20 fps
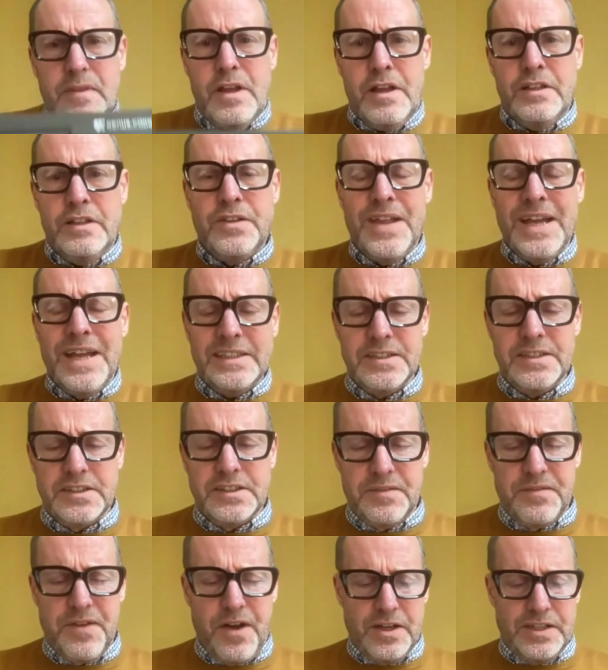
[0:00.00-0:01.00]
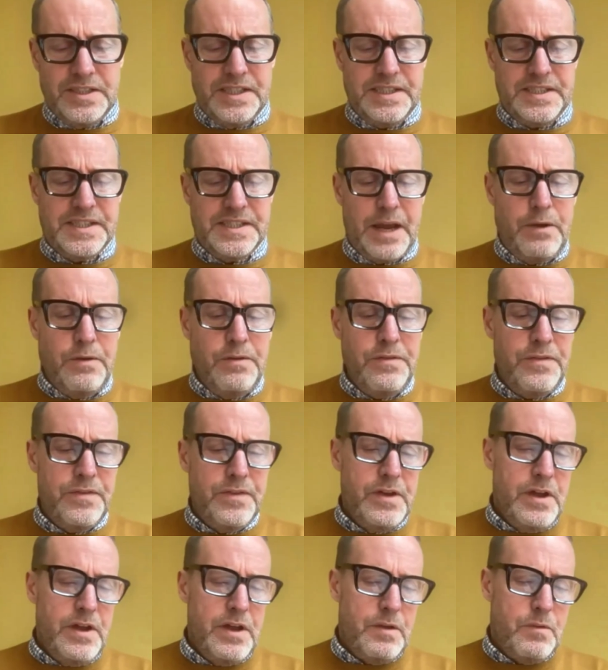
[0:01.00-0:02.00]
So that's the device itself.
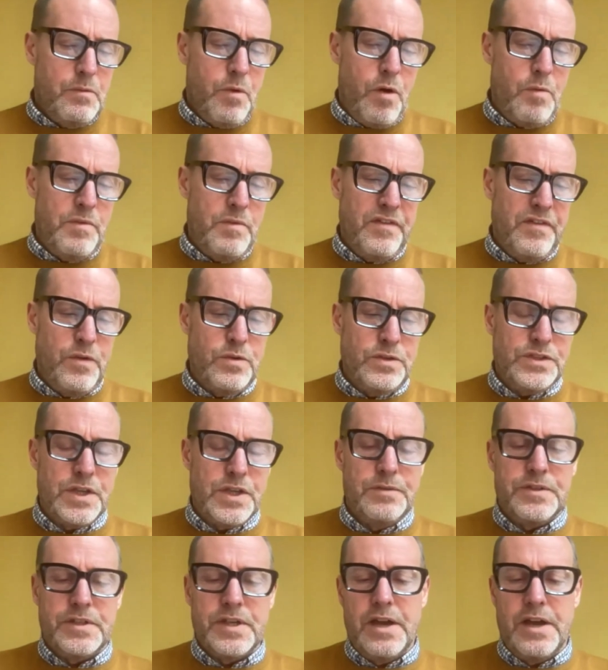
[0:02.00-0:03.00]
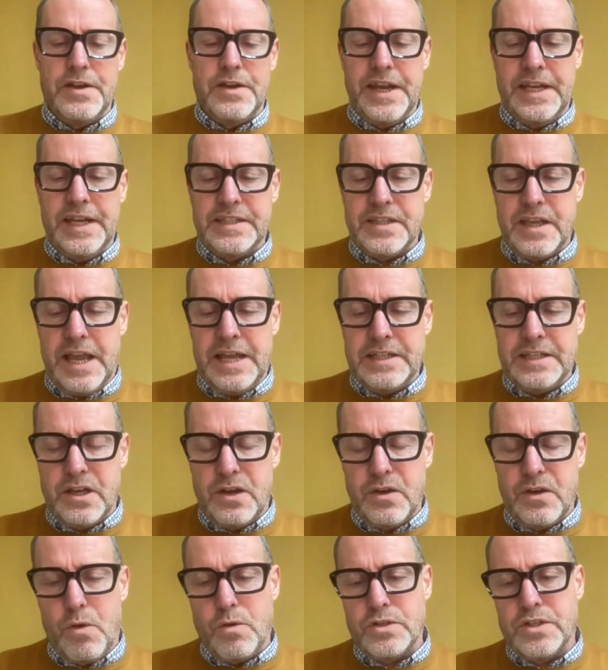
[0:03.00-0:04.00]
What we've also done is
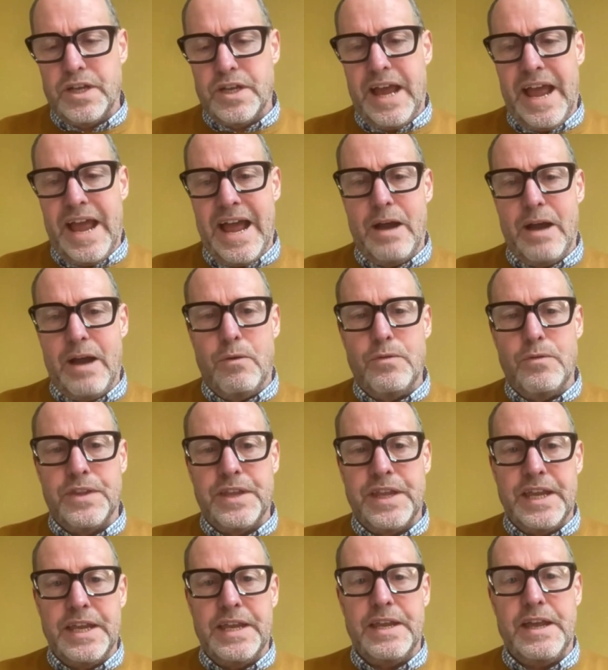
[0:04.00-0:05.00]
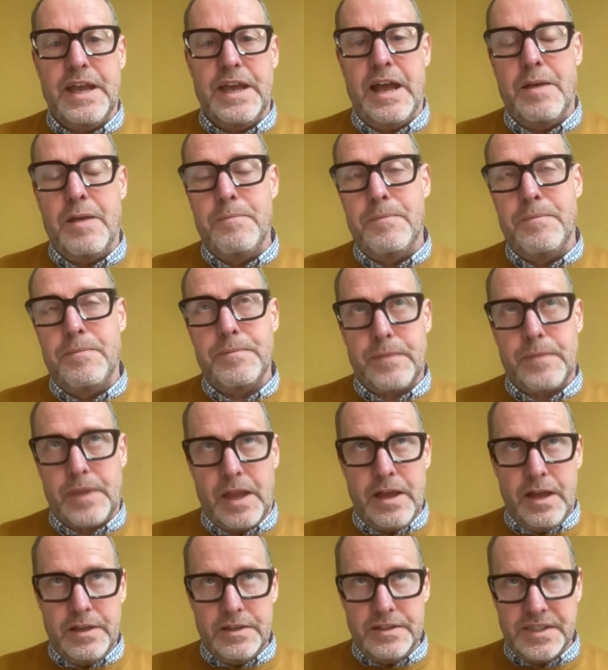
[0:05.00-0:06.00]
looked at how the
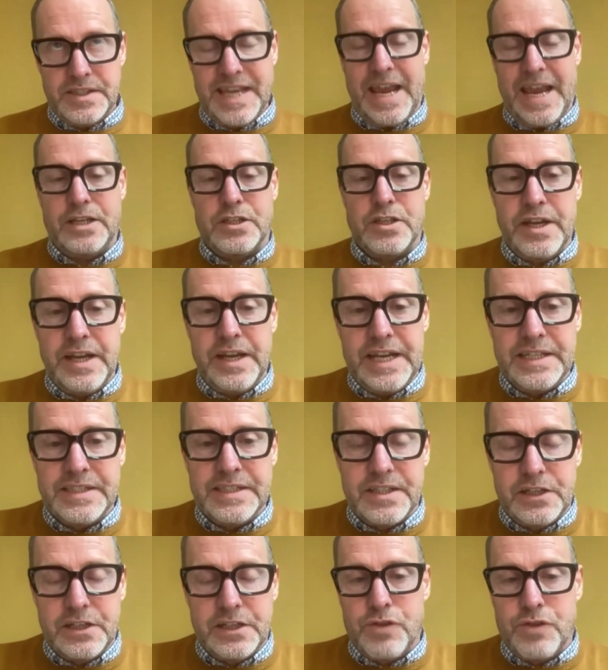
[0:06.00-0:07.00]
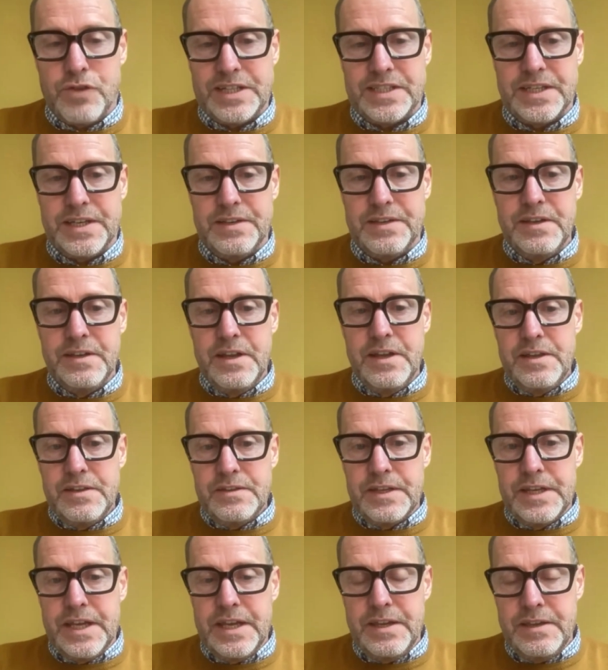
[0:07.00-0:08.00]
sector is addressing
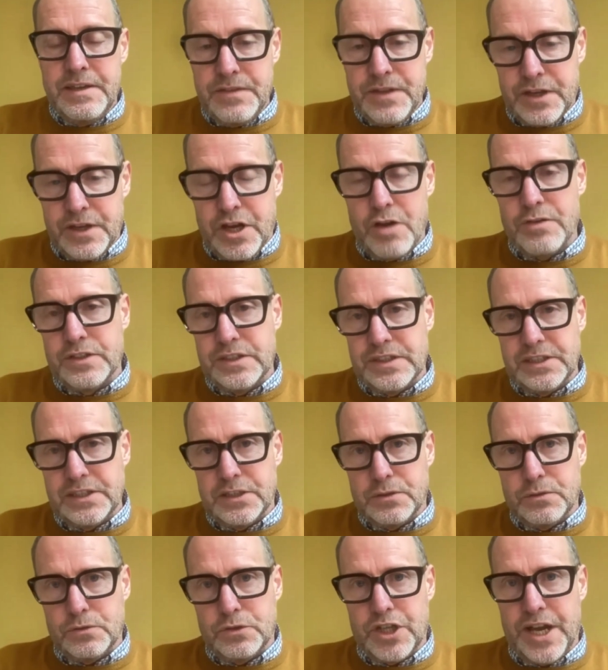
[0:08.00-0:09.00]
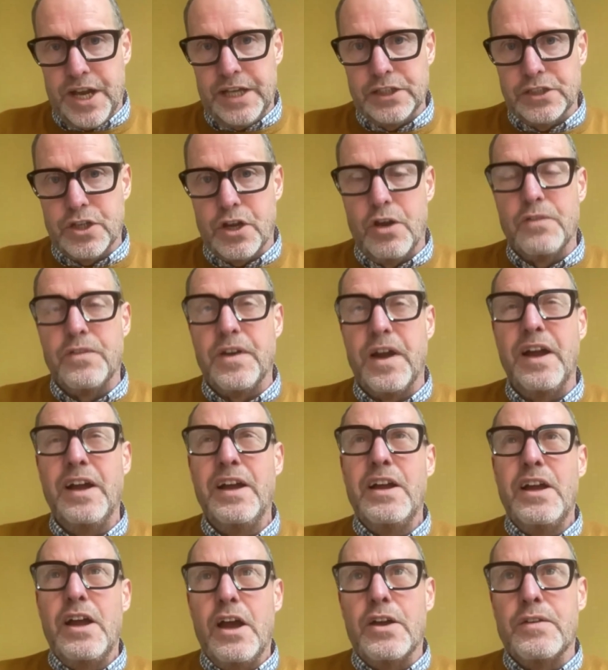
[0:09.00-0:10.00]
the current digital changeover,
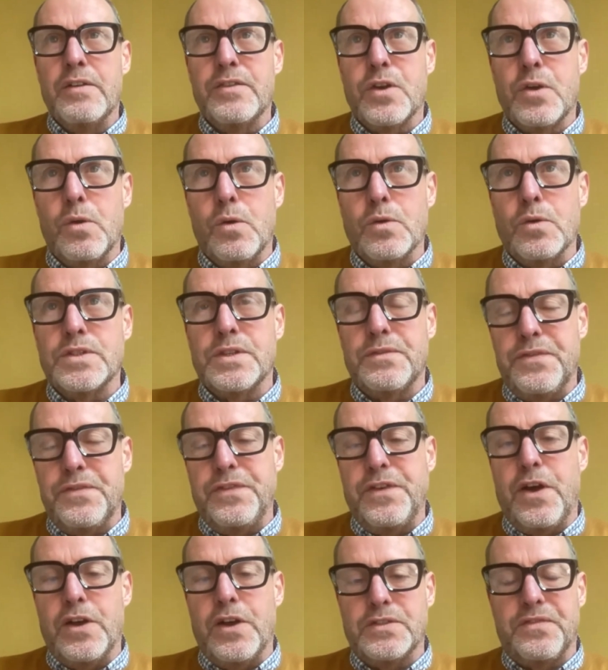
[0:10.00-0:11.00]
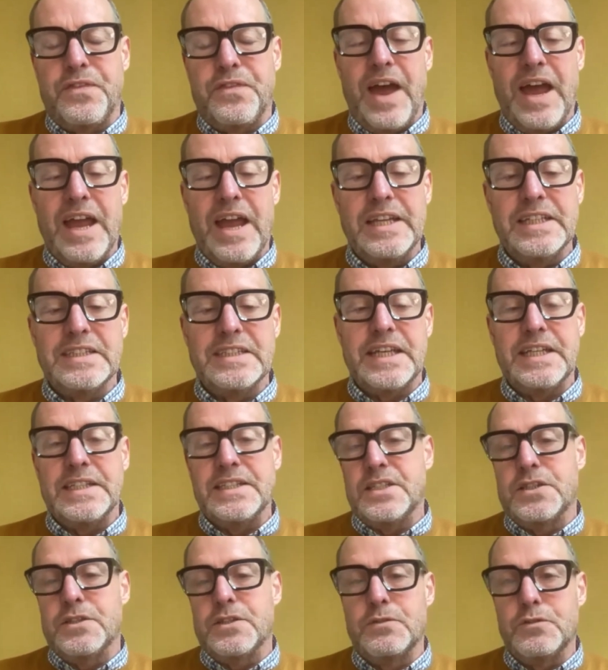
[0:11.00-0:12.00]
and of course the first phase is
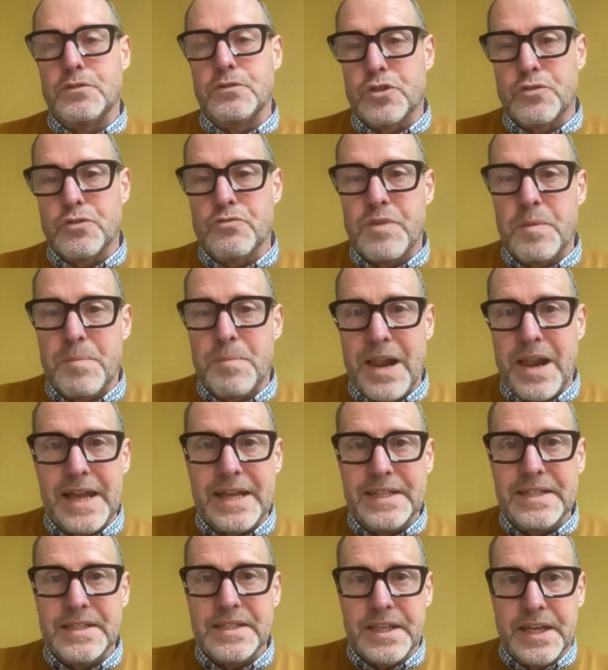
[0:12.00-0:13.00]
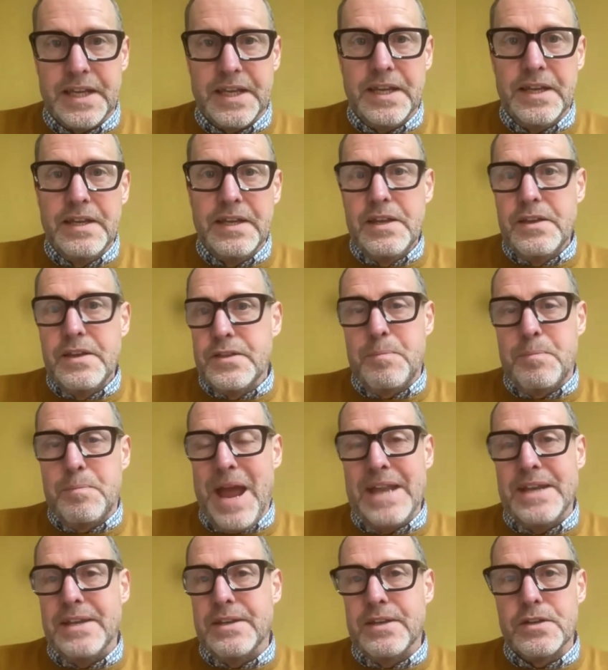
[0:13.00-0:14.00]
to replace the
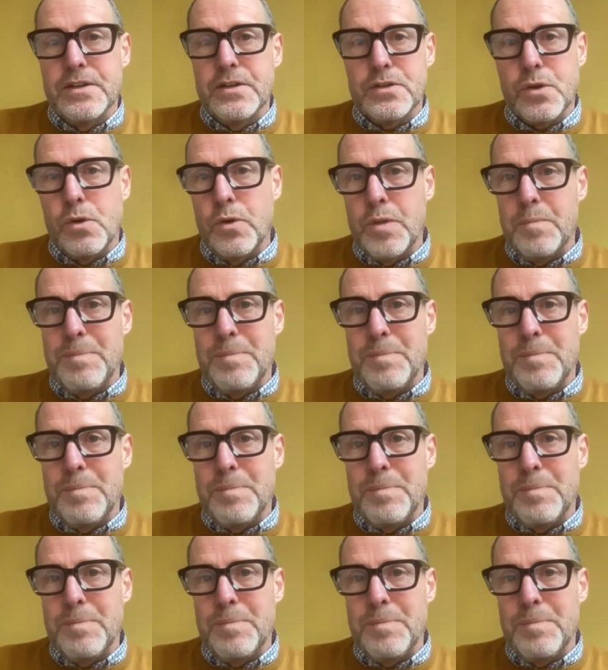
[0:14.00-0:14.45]
pendant or the